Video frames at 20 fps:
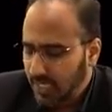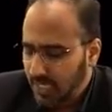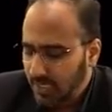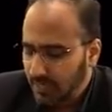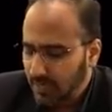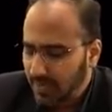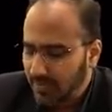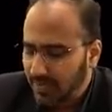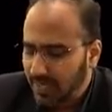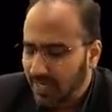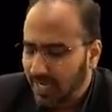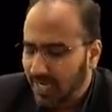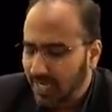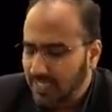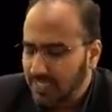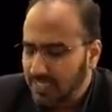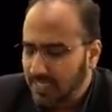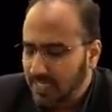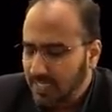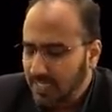Remember
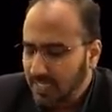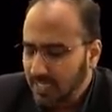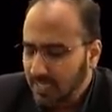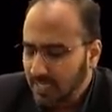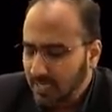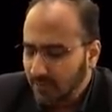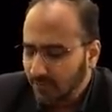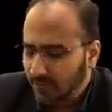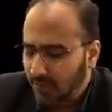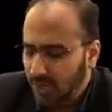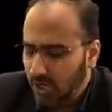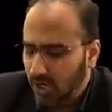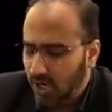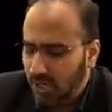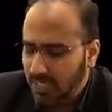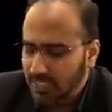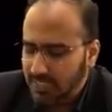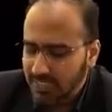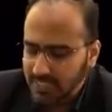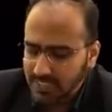guys, for
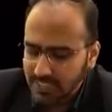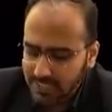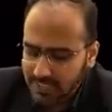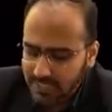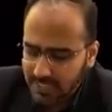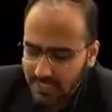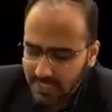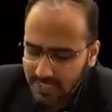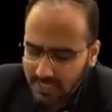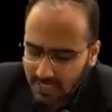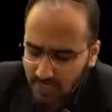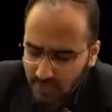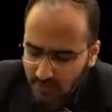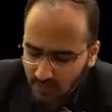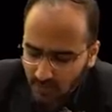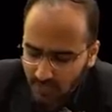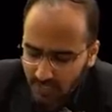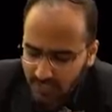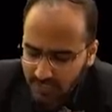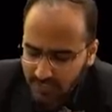oxygen cylinder,
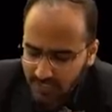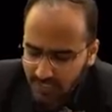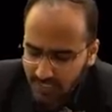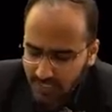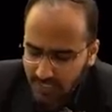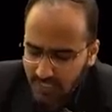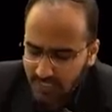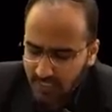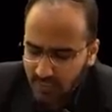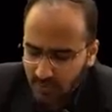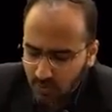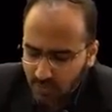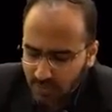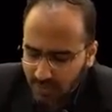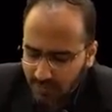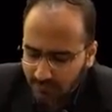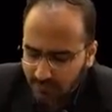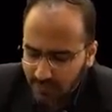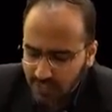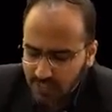what is the color
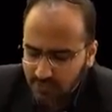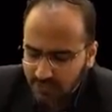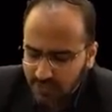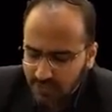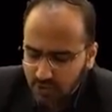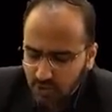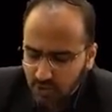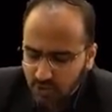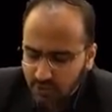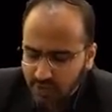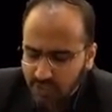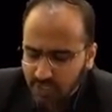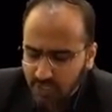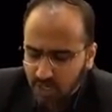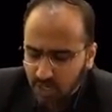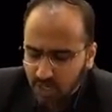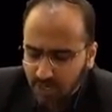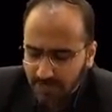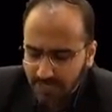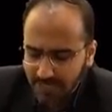coding? First, we'll go for the
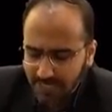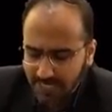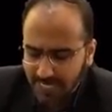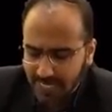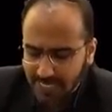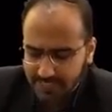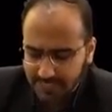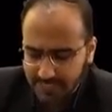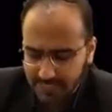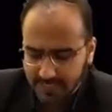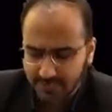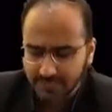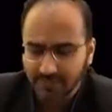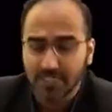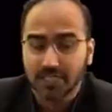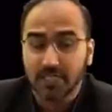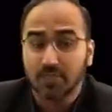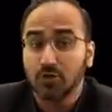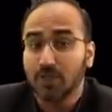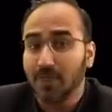common gases,
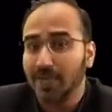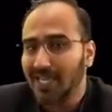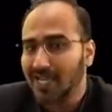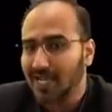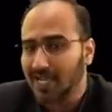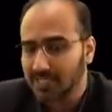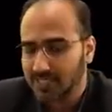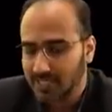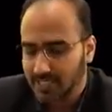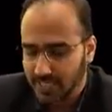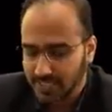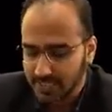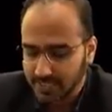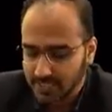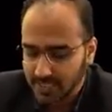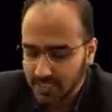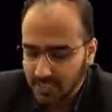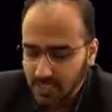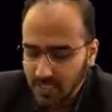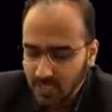which could be asked
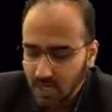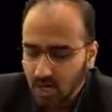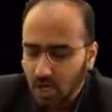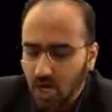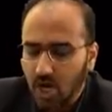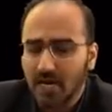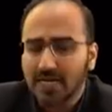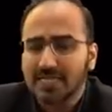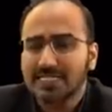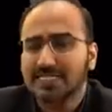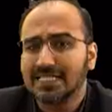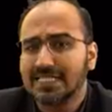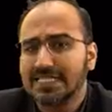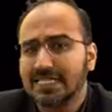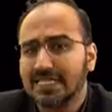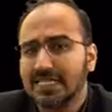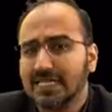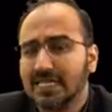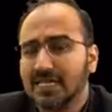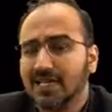guys.
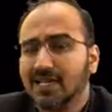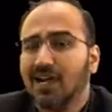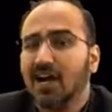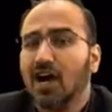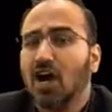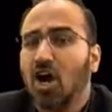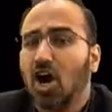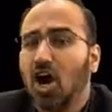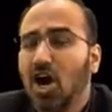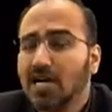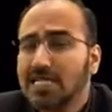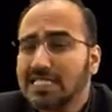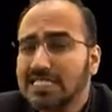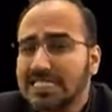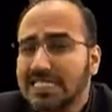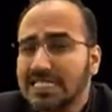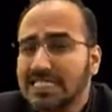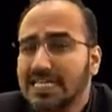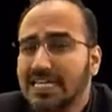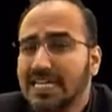Oxygen.
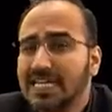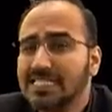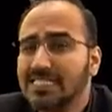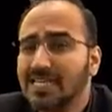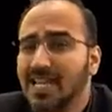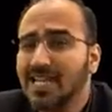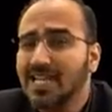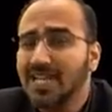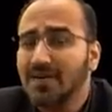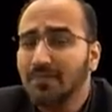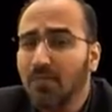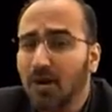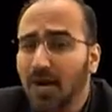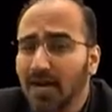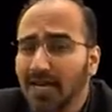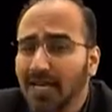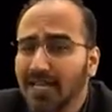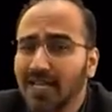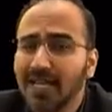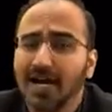Oxygen is like a
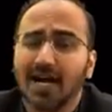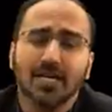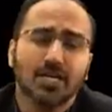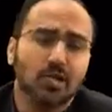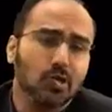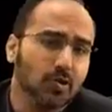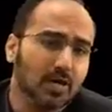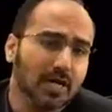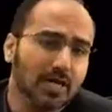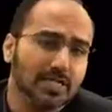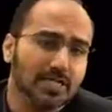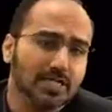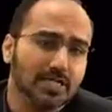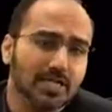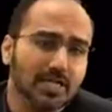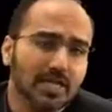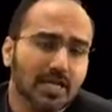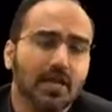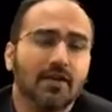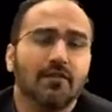bodyguard to
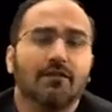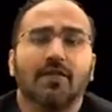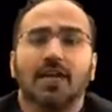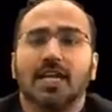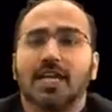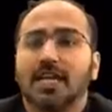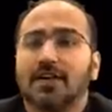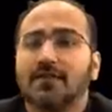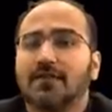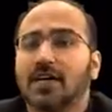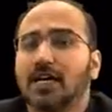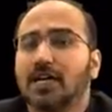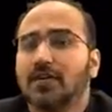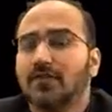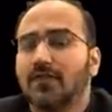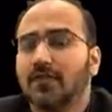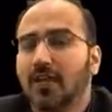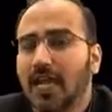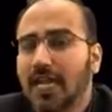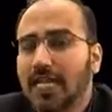us.
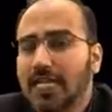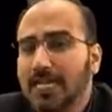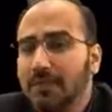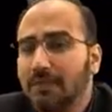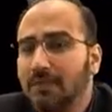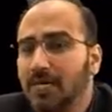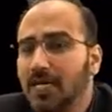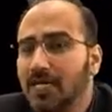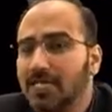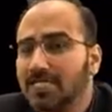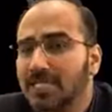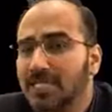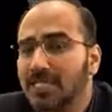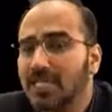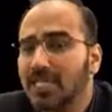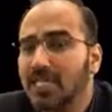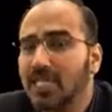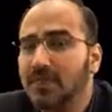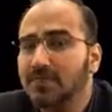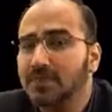Whenever any
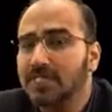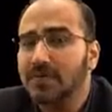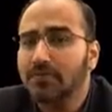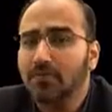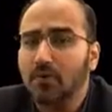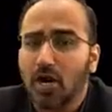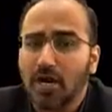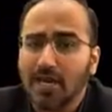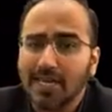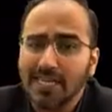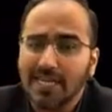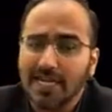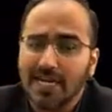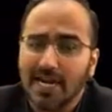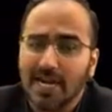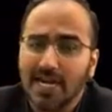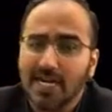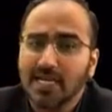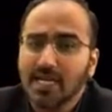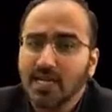person keeps a
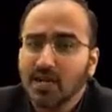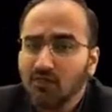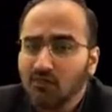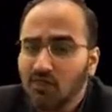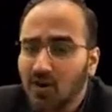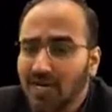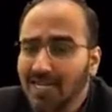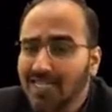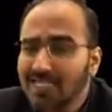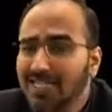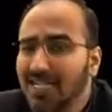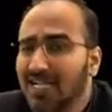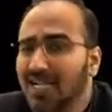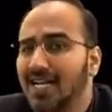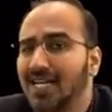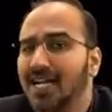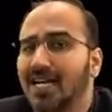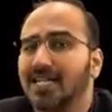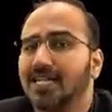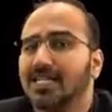bodyguard, what is the
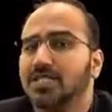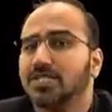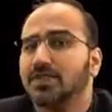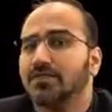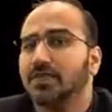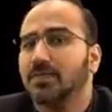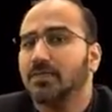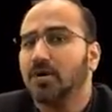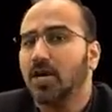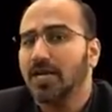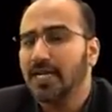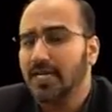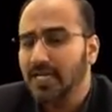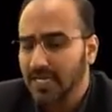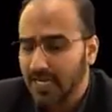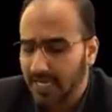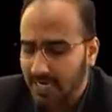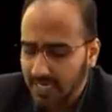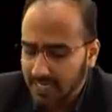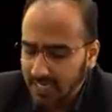color dress of the
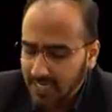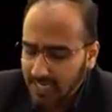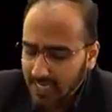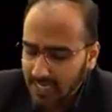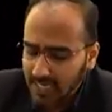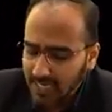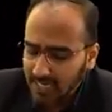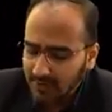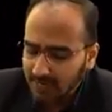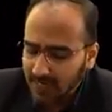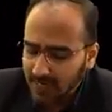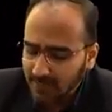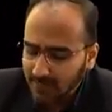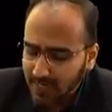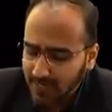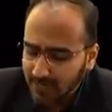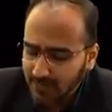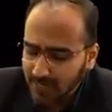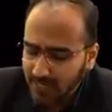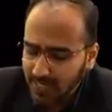bodyguard? He will
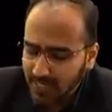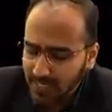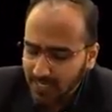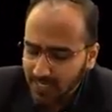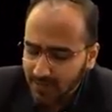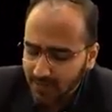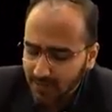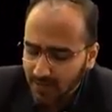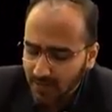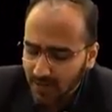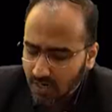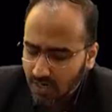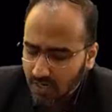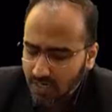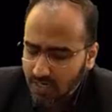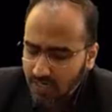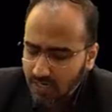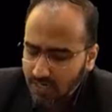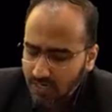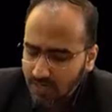be wearing
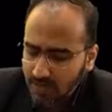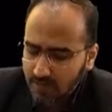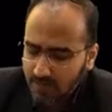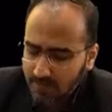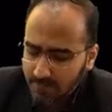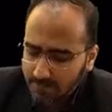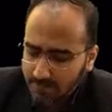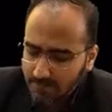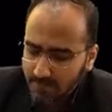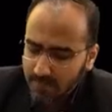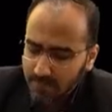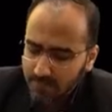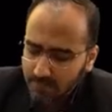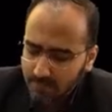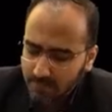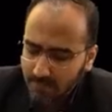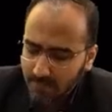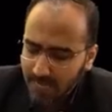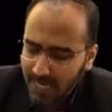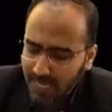what?
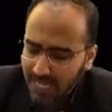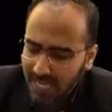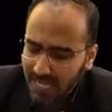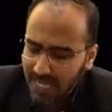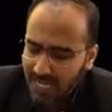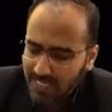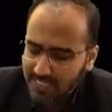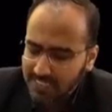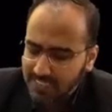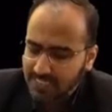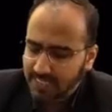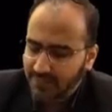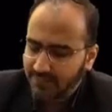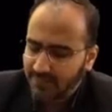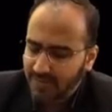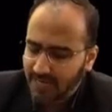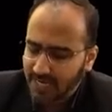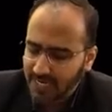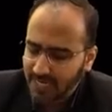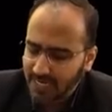Black
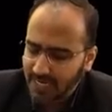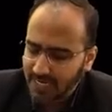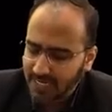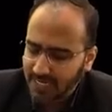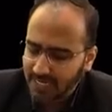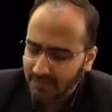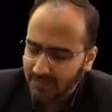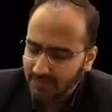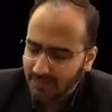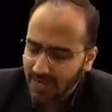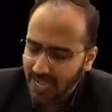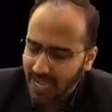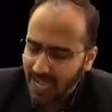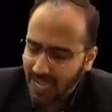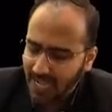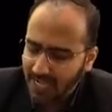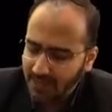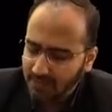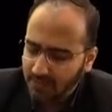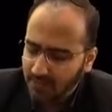safari, yani
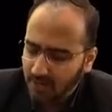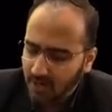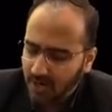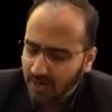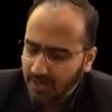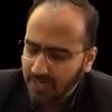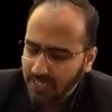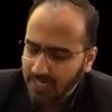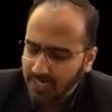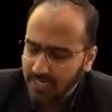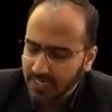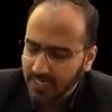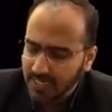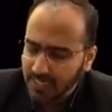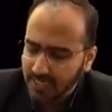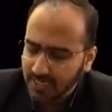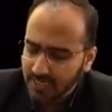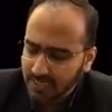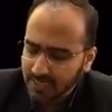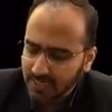black
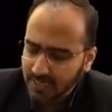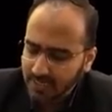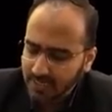body.